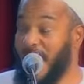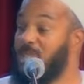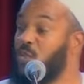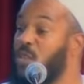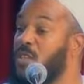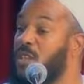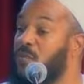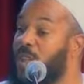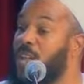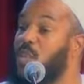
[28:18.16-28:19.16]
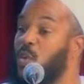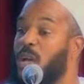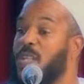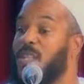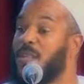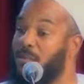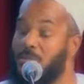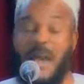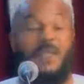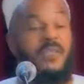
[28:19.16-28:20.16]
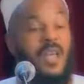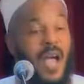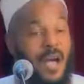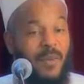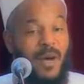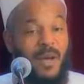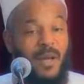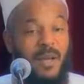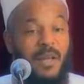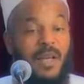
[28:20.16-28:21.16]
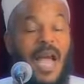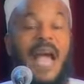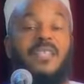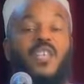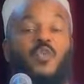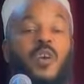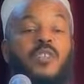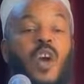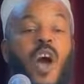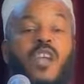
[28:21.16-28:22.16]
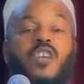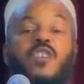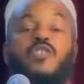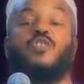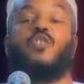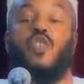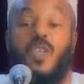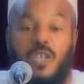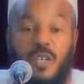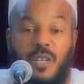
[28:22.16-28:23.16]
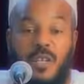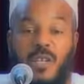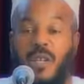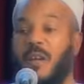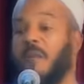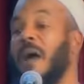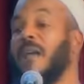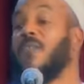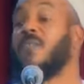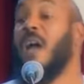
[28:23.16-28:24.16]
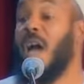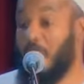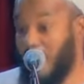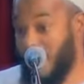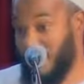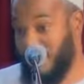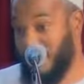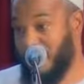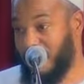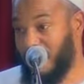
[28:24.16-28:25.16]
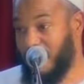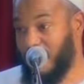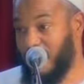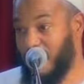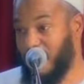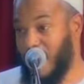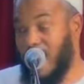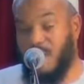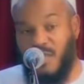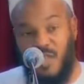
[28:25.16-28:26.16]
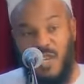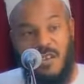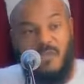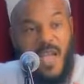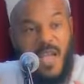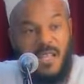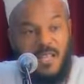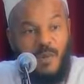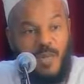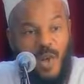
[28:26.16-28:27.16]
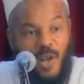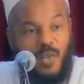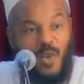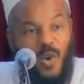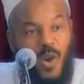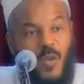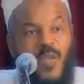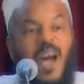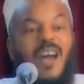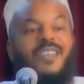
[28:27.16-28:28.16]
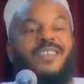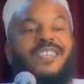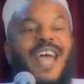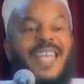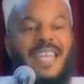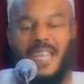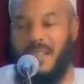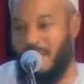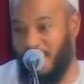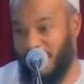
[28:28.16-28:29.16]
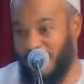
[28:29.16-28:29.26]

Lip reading: As it was conveyed to us by the Sahaba. As it was understood by the Sahaba. Not just the conveyance, but also the understanding.